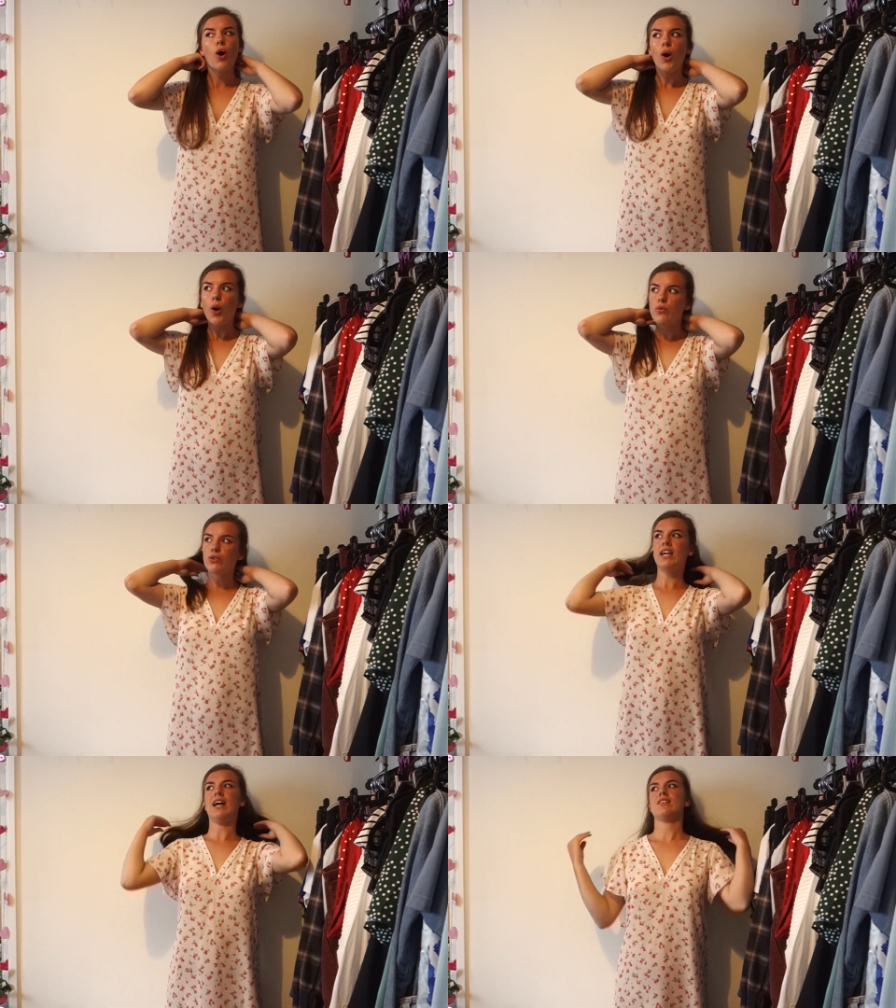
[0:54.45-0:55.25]

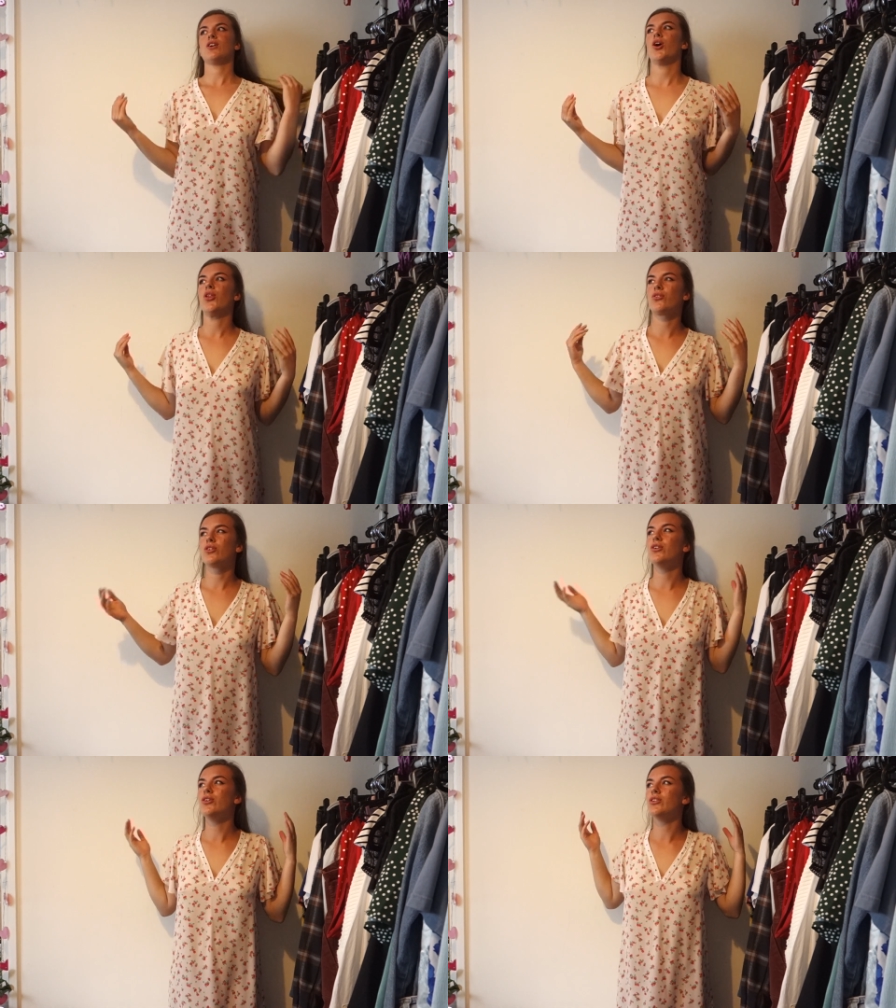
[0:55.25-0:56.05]
Hopefully as I go
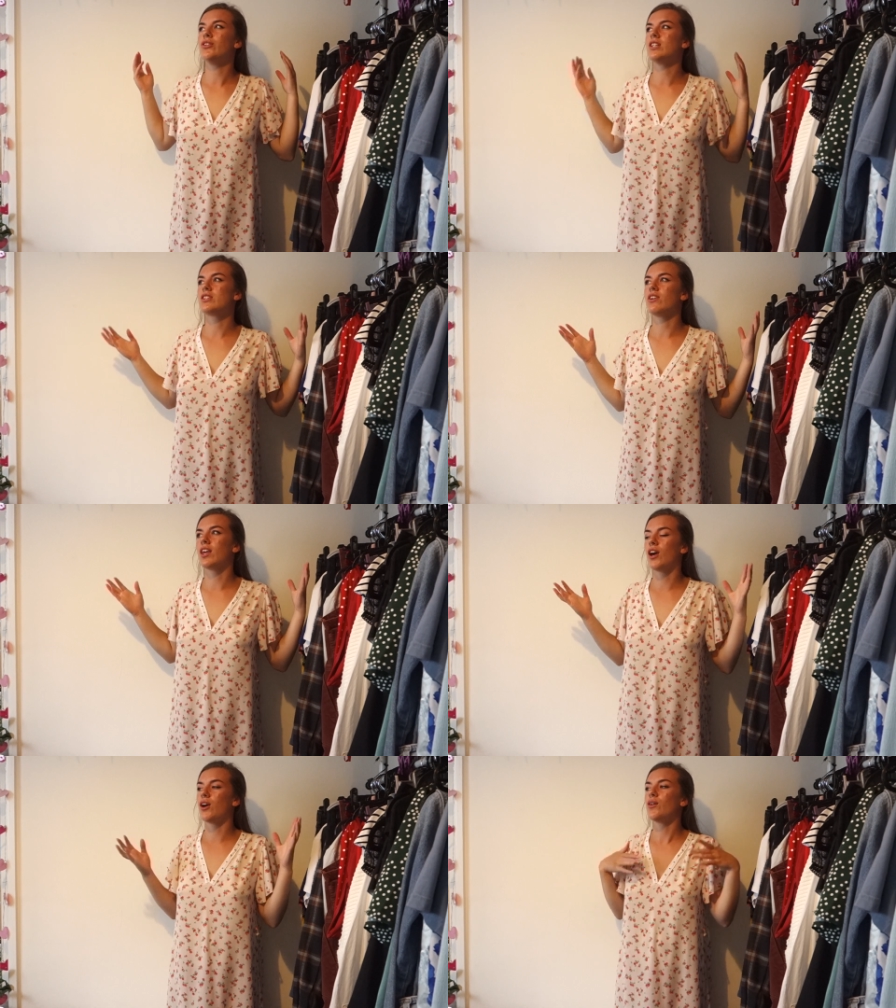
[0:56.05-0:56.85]
through this
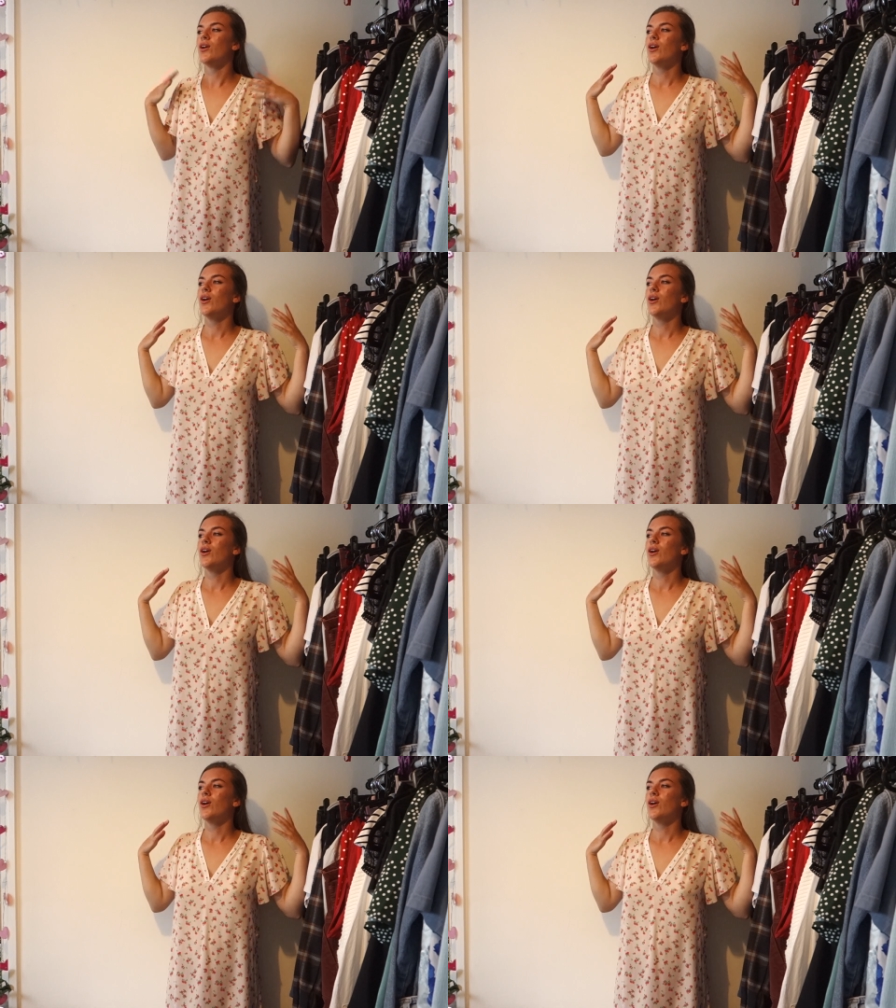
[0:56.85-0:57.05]
video